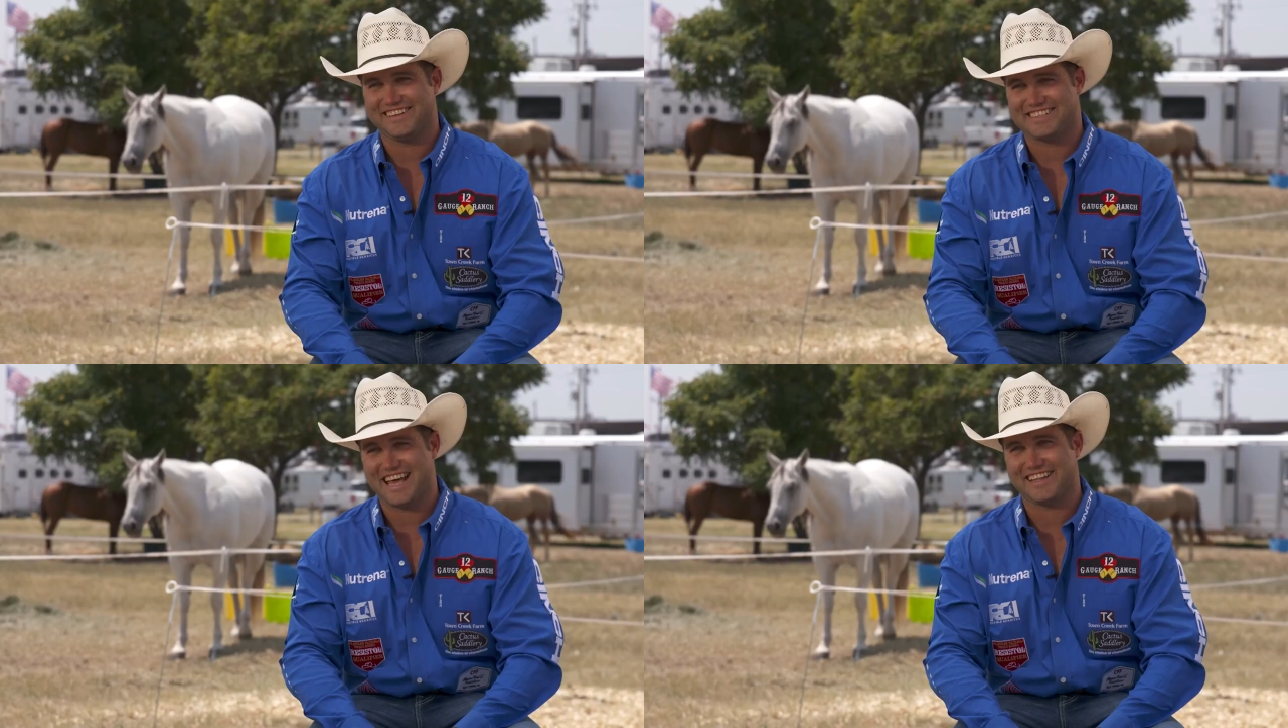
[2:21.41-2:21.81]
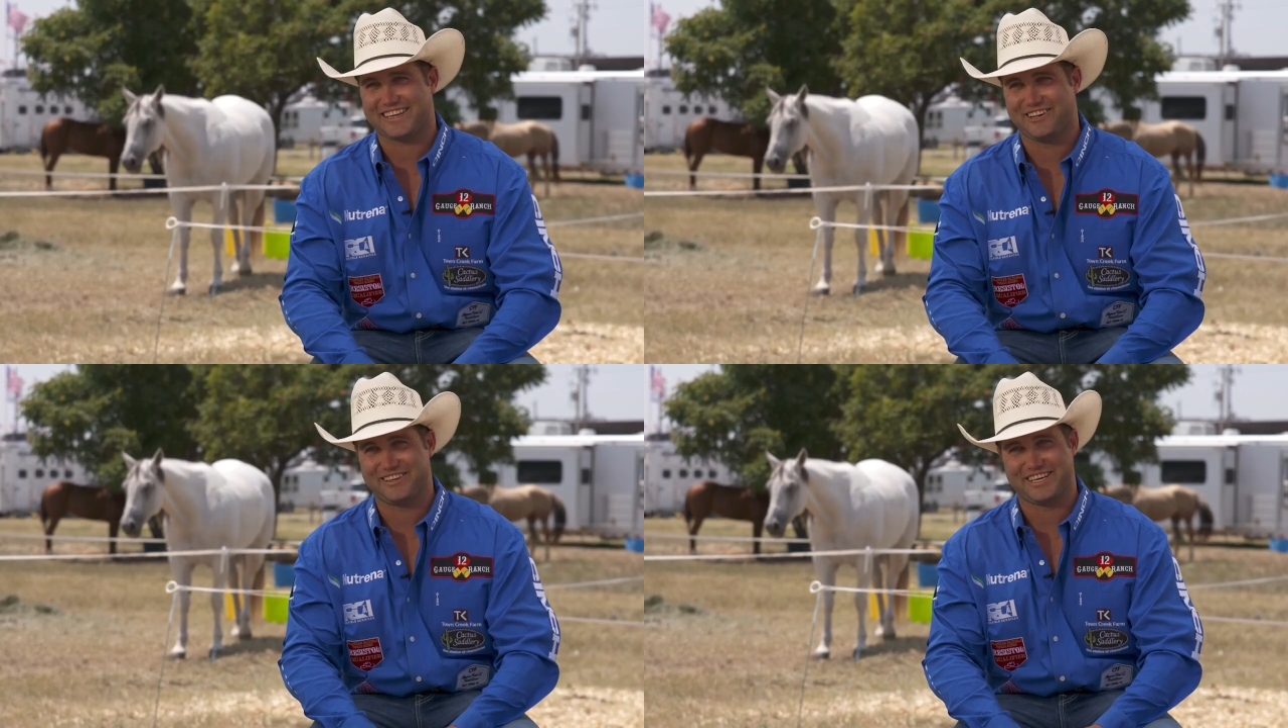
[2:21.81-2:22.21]
talent
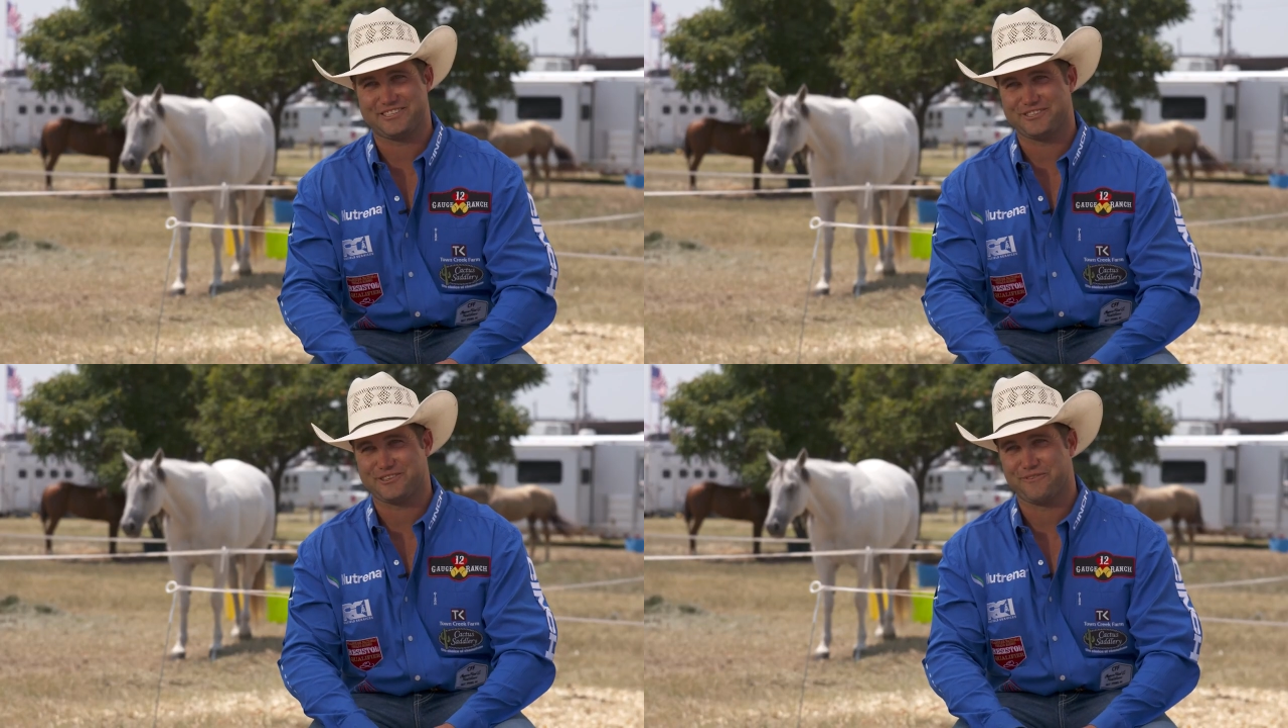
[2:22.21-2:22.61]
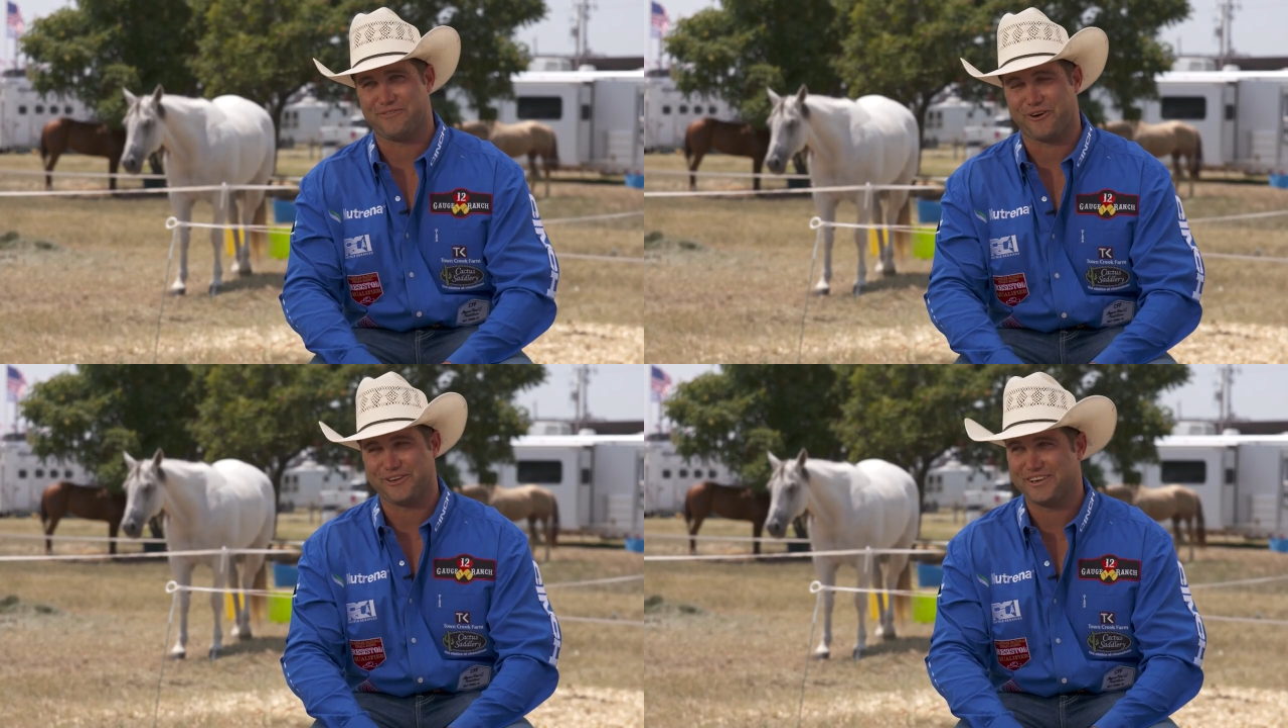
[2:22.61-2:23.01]
can only get you so
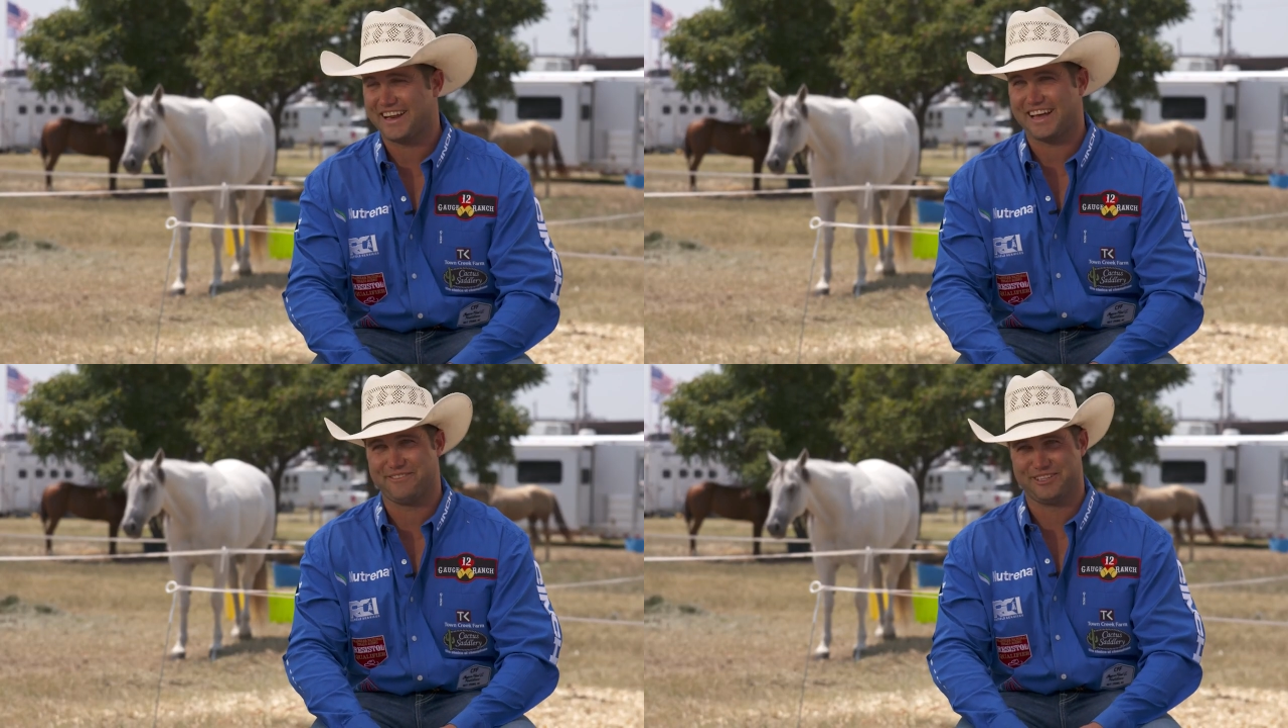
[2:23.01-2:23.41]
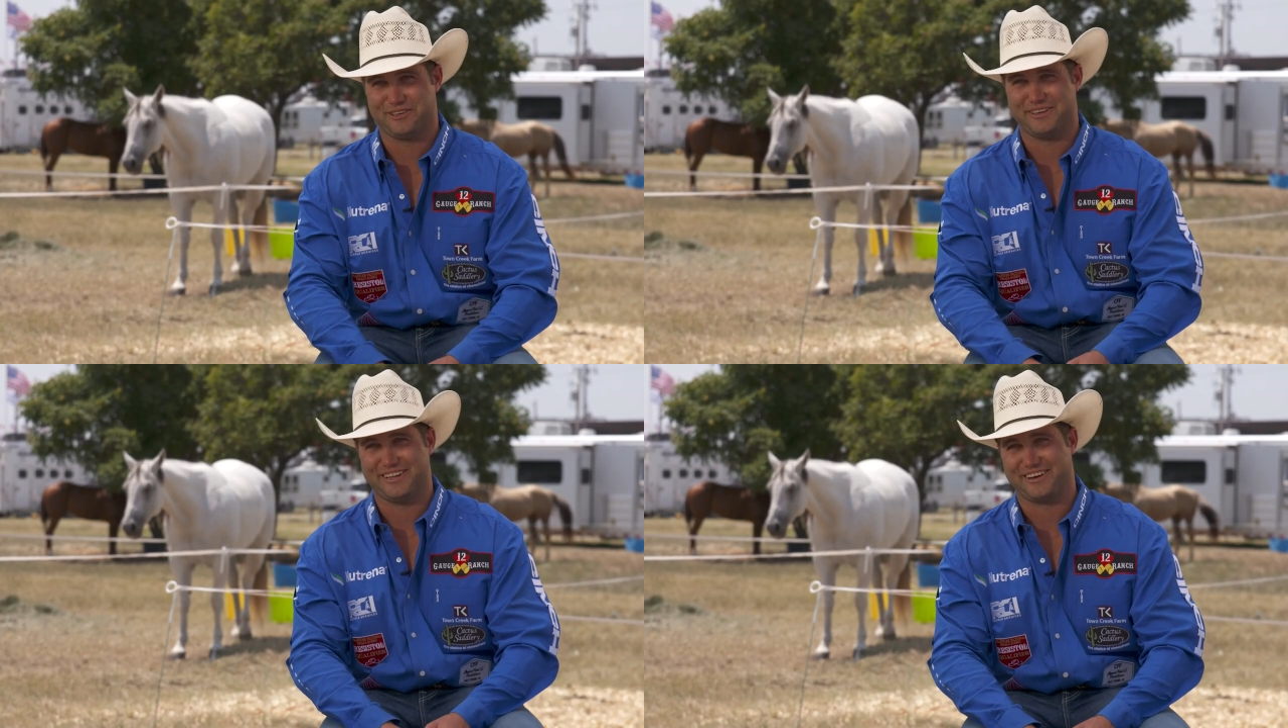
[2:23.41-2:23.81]
far. You got to have a little
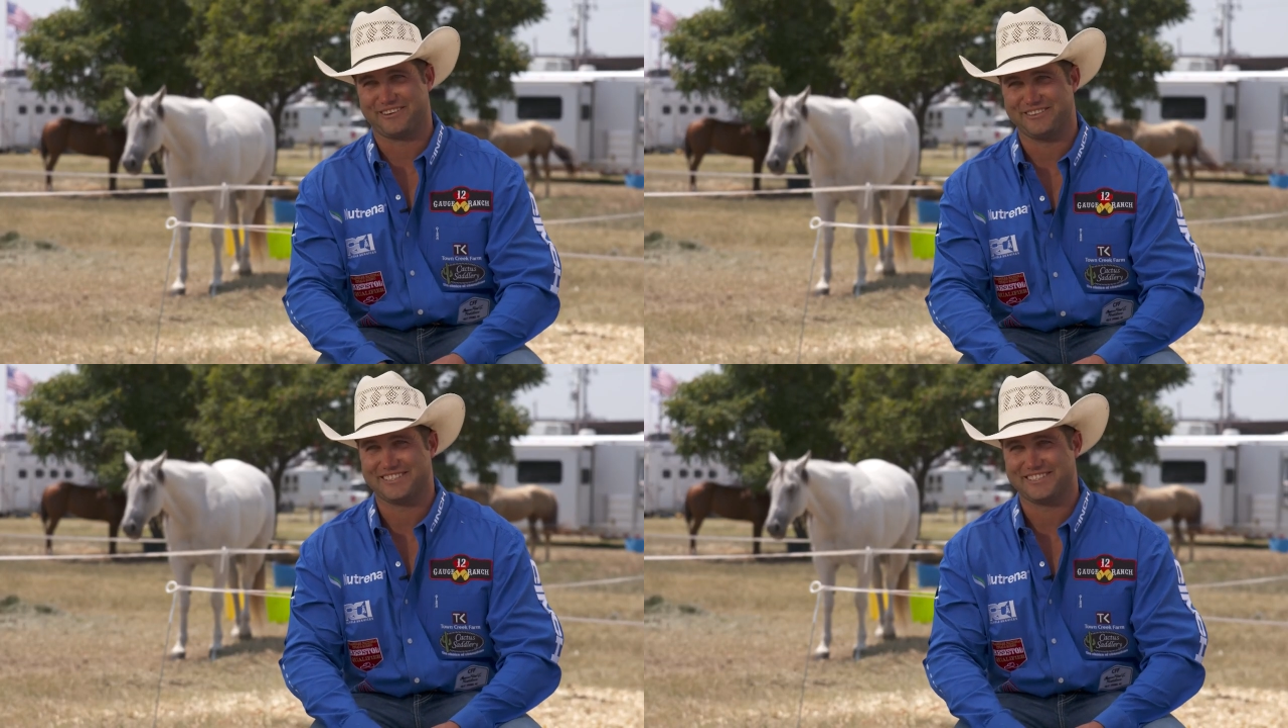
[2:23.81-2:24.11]
bit of luck on your